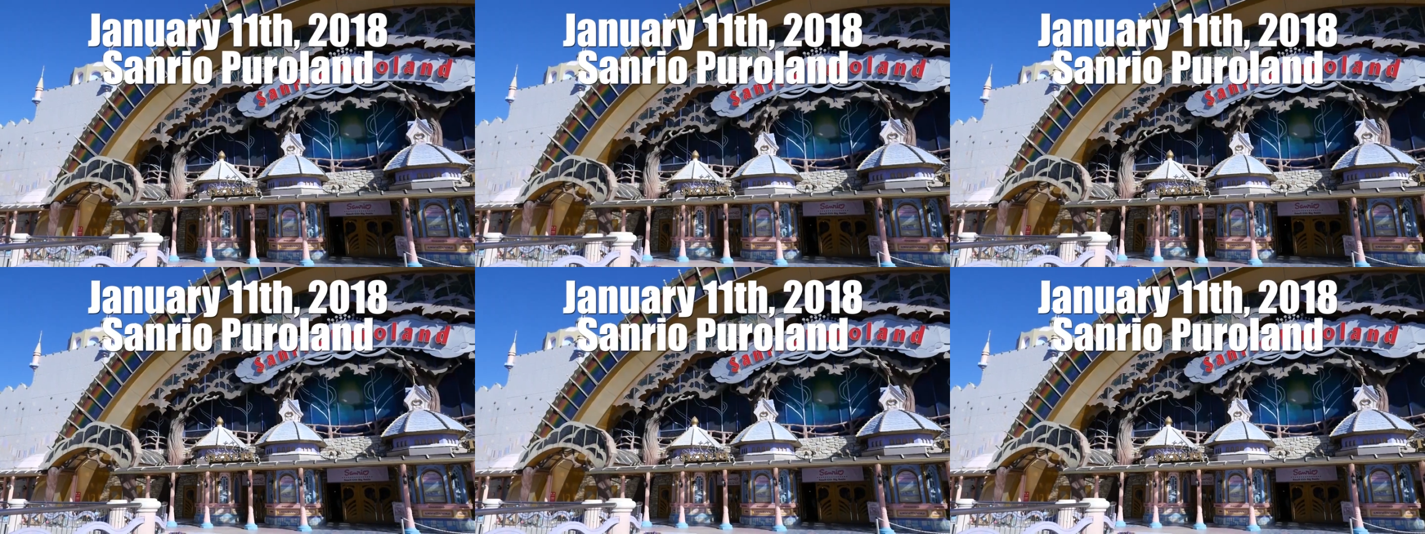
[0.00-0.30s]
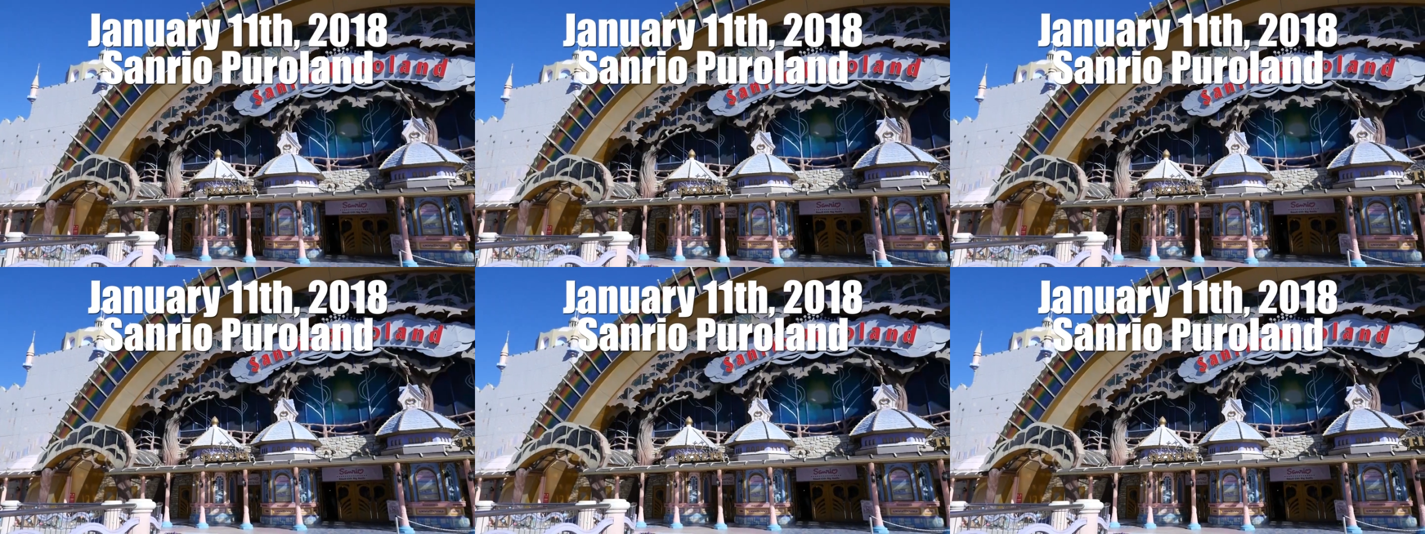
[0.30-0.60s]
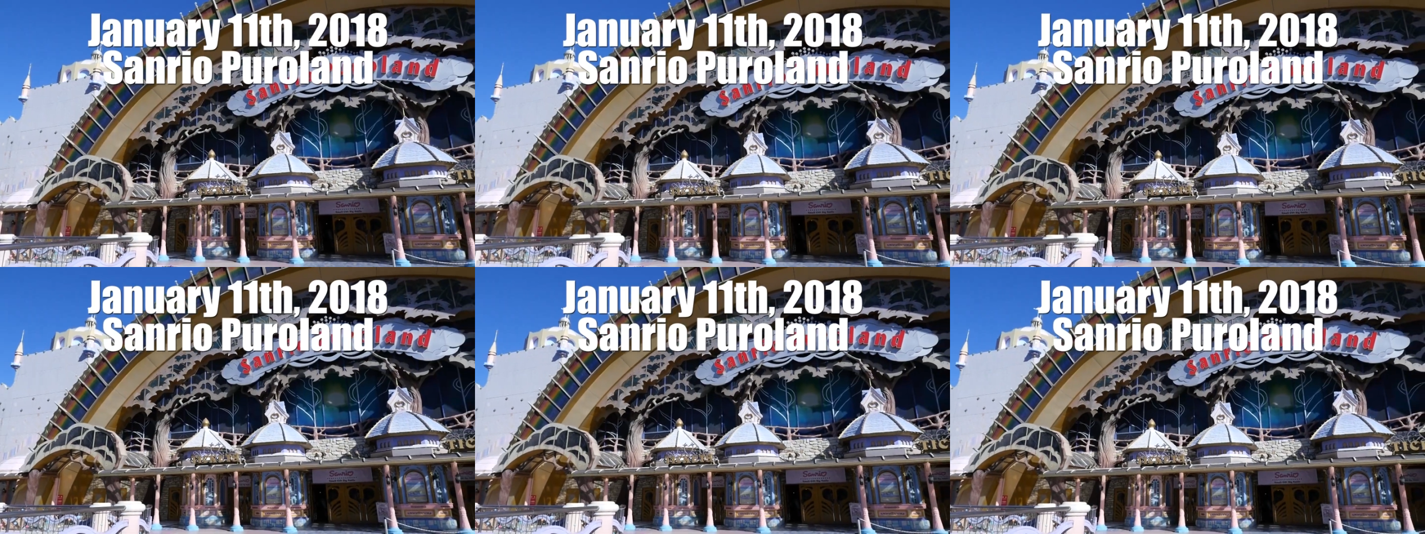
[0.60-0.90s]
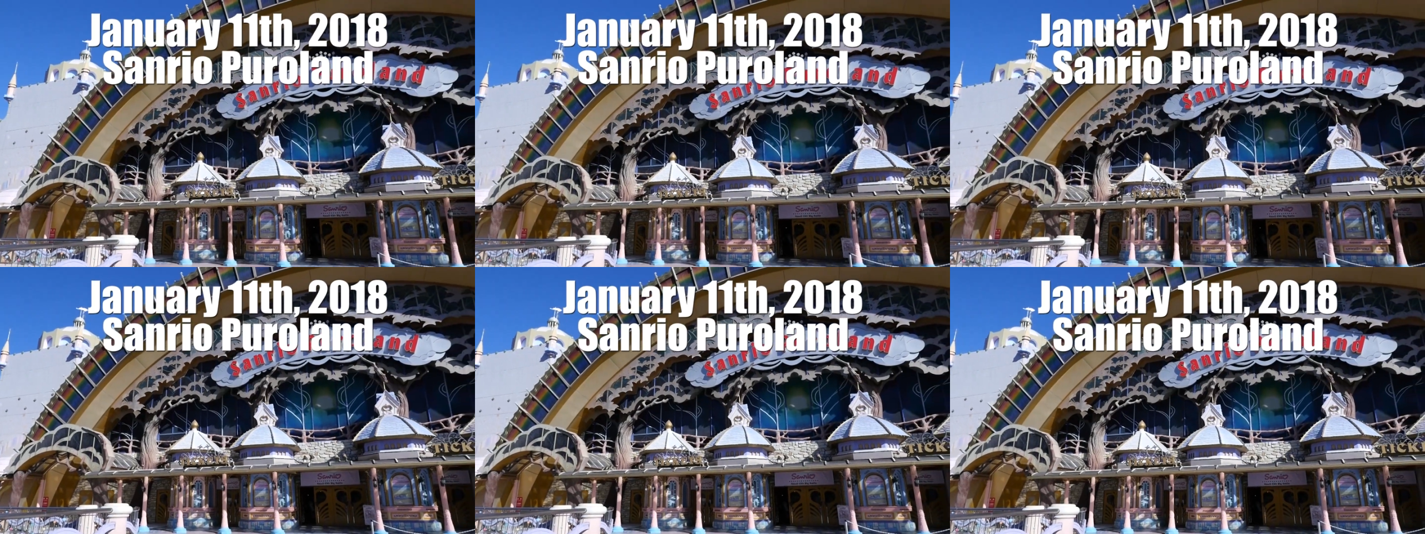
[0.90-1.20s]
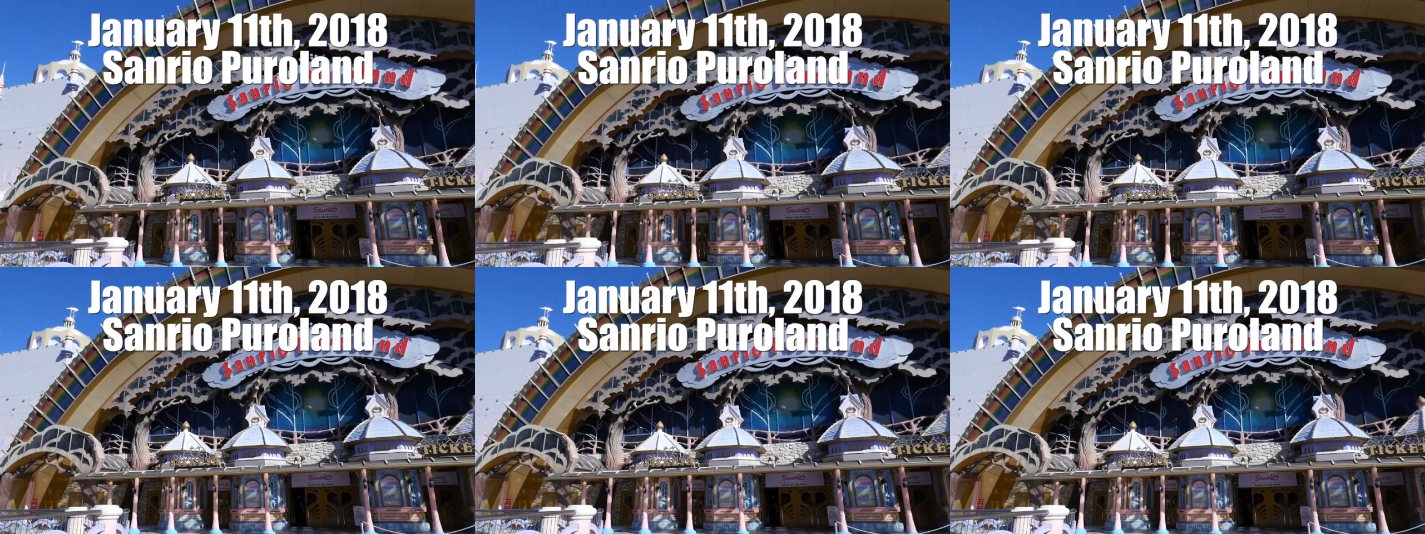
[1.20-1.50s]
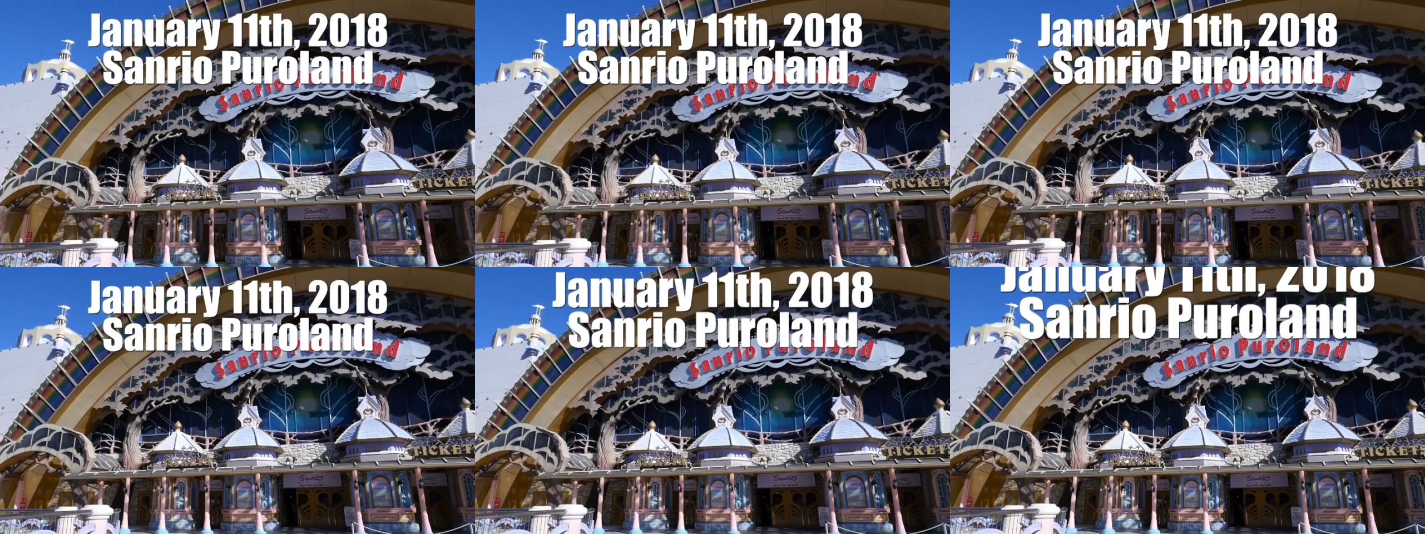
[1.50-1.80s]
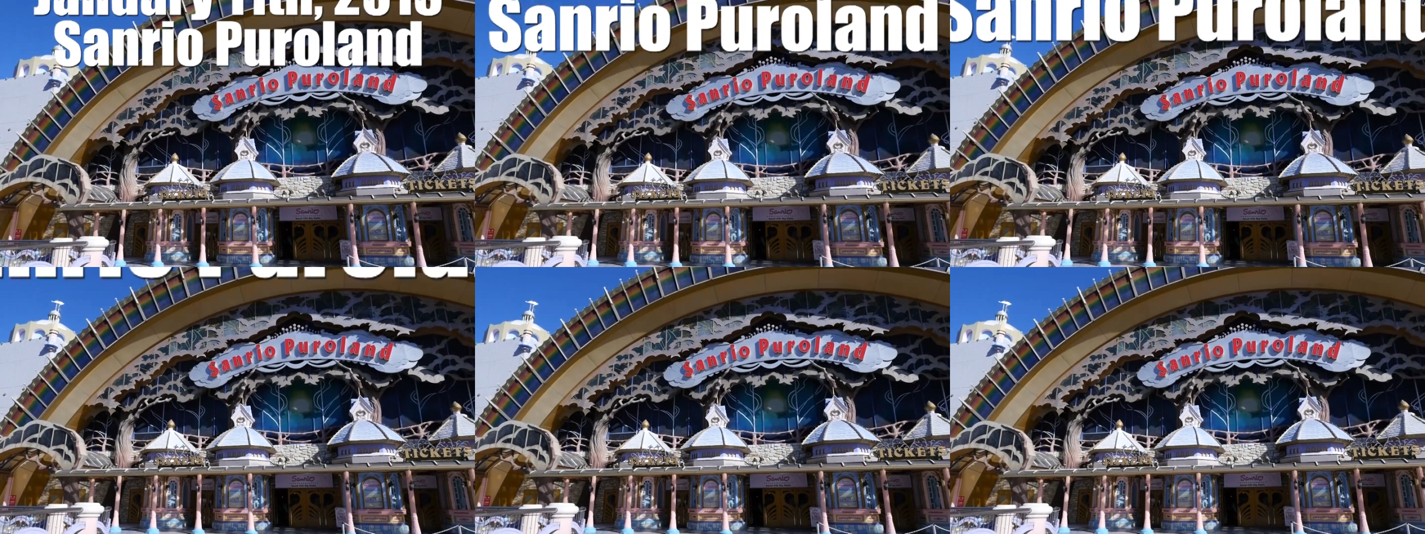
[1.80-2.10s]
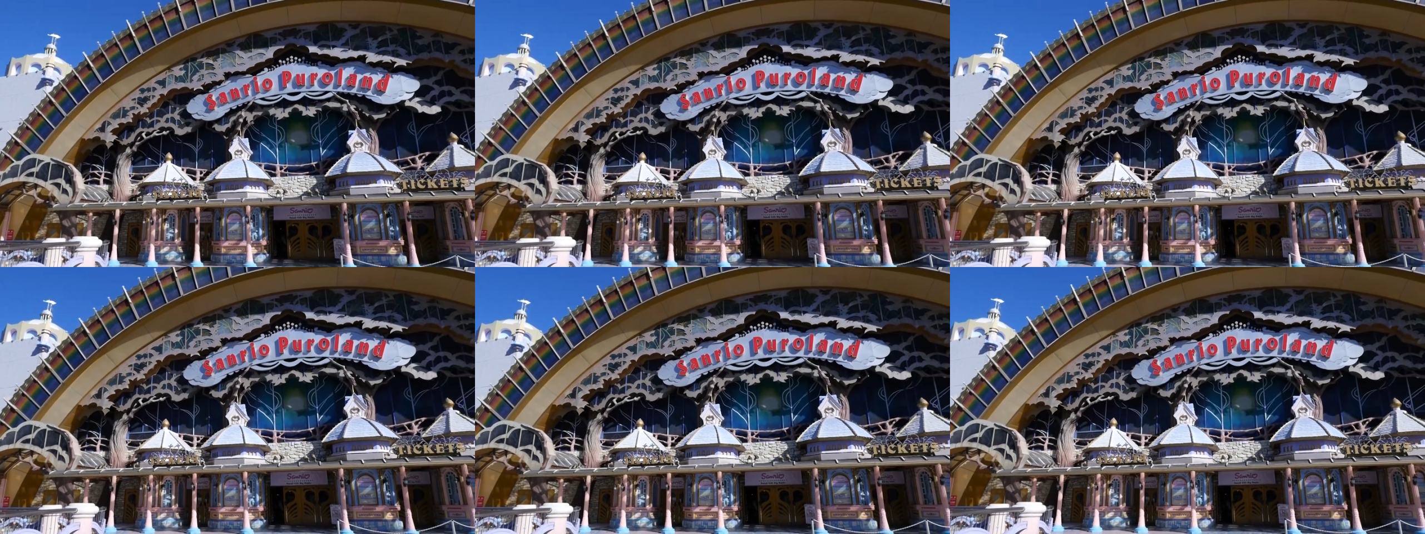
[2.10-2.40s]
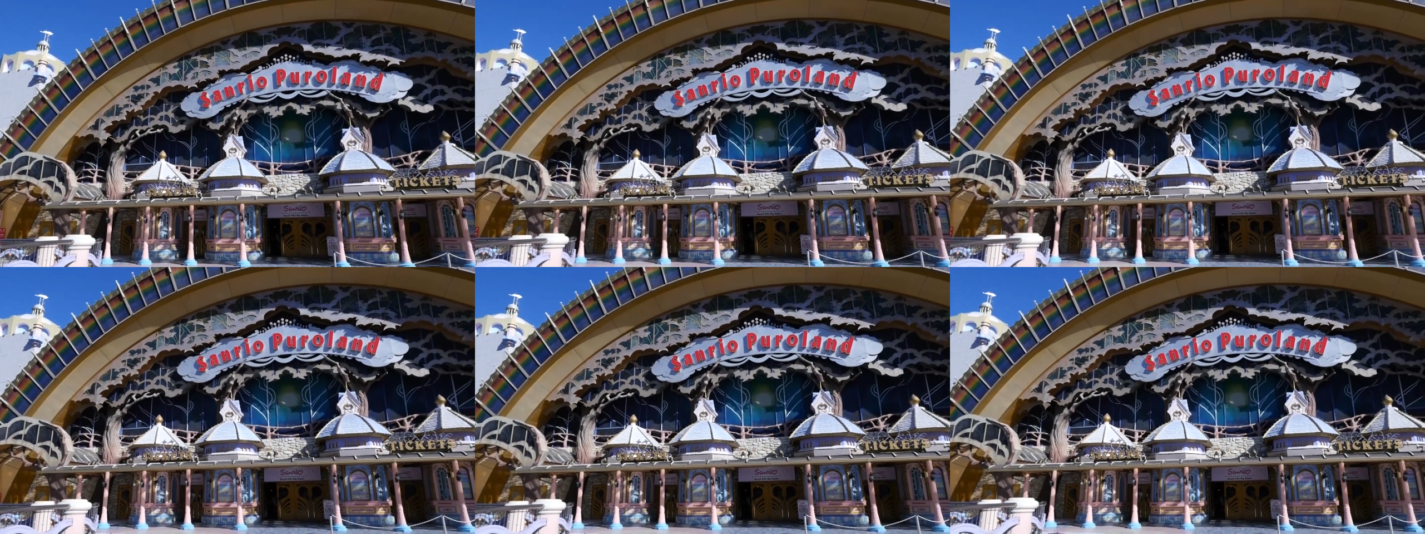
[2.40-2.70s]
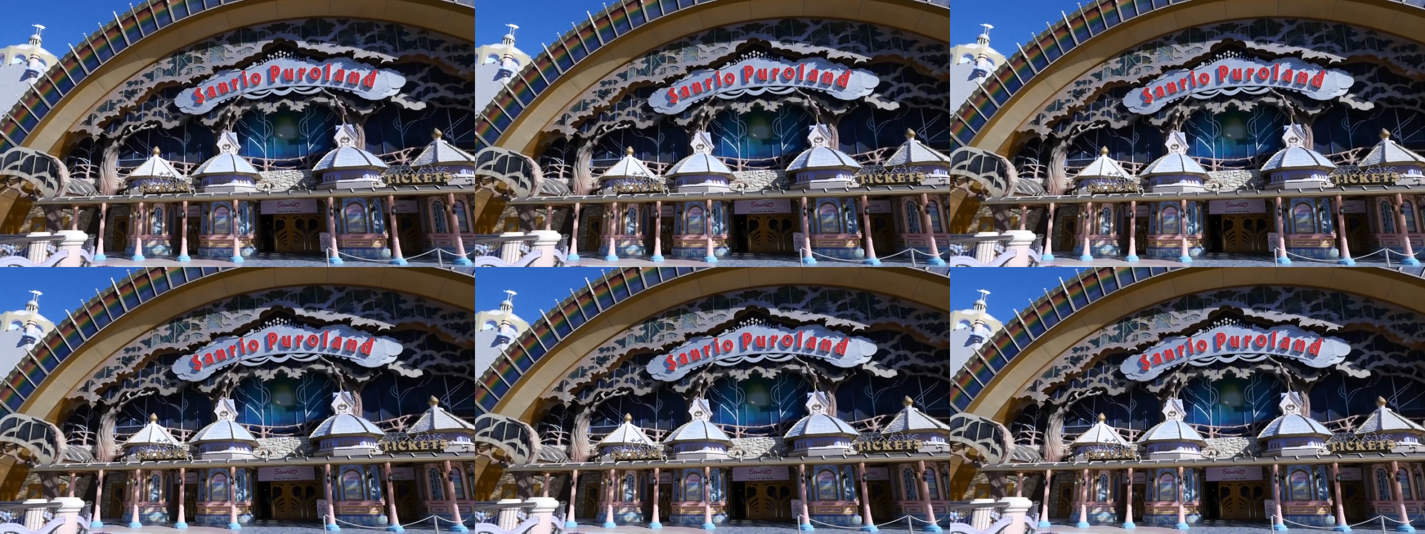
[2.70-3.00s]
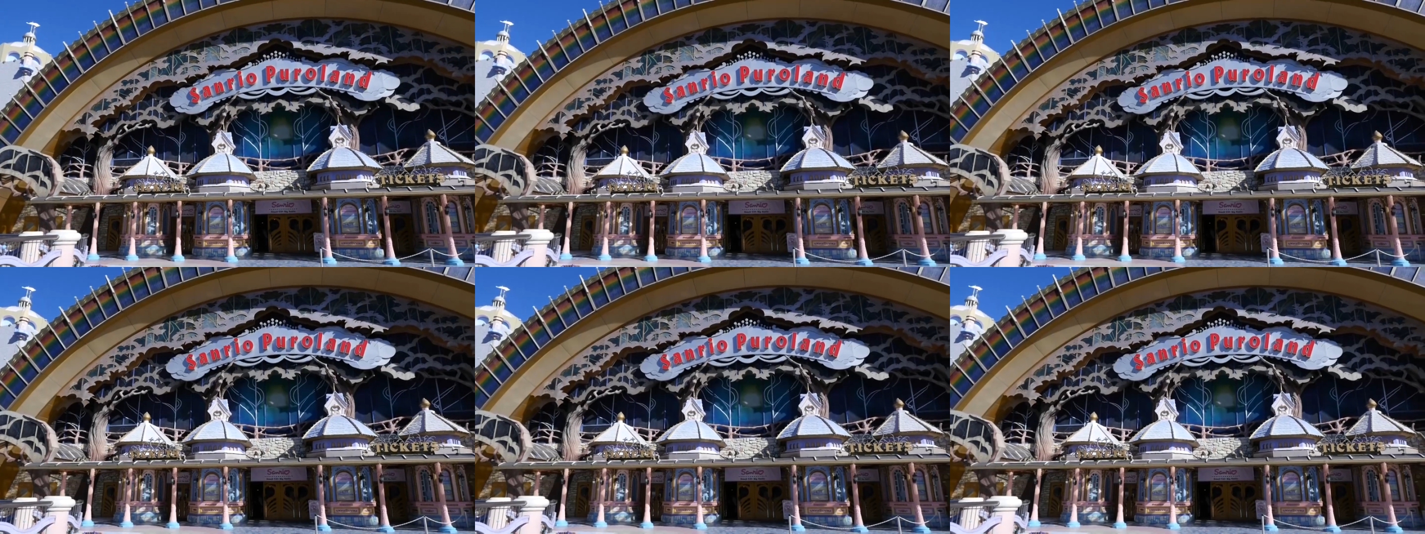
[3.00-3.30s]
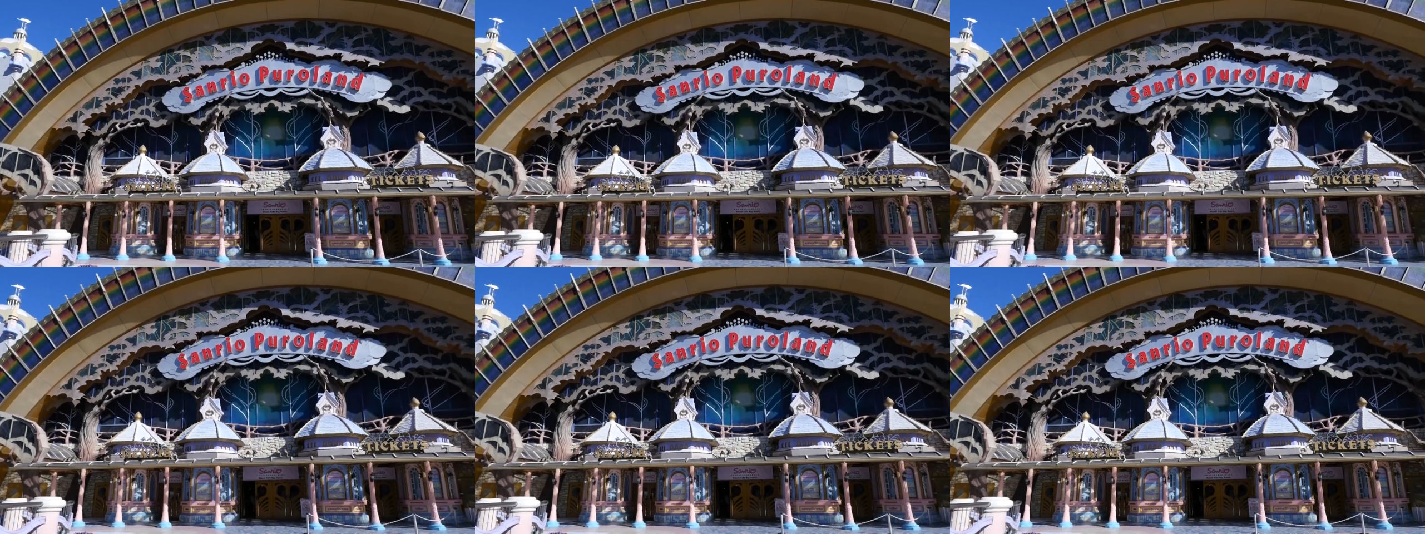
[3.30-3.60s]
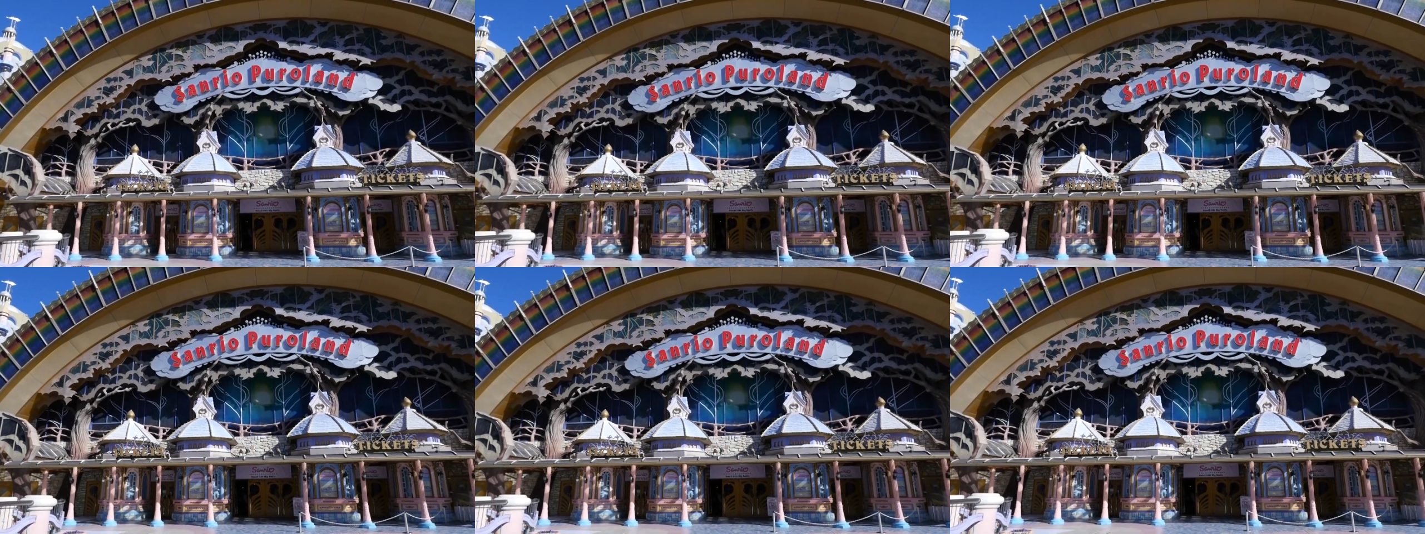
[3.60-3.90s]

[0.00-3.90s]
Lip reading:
[unreadable: no face in view]